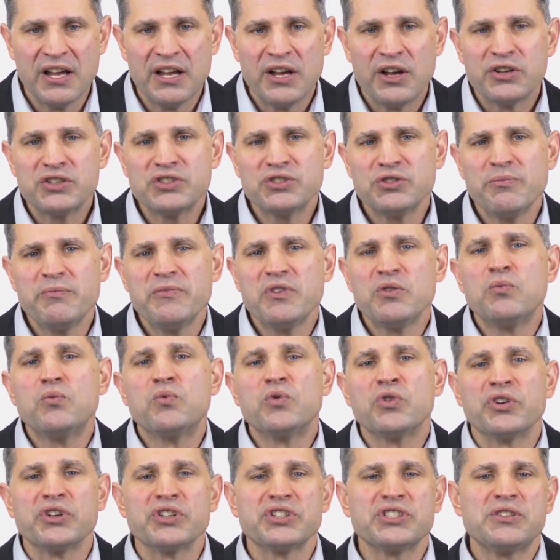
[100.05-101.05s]
assume the
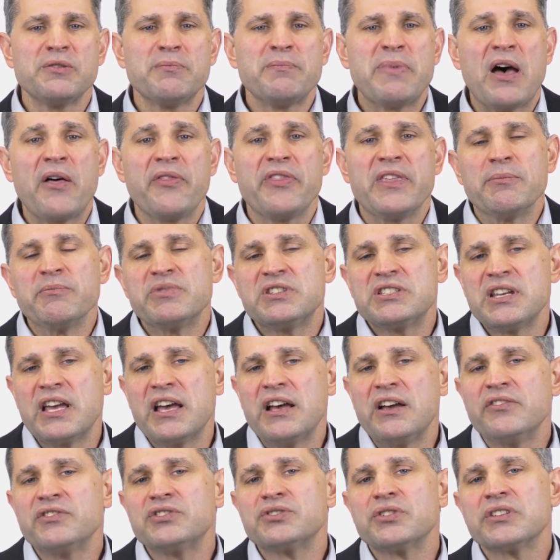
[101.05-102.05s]
worst about
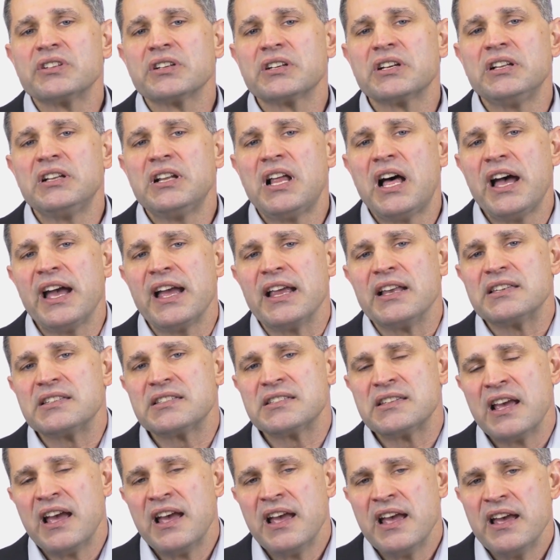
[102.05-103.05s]
themselves or the clients.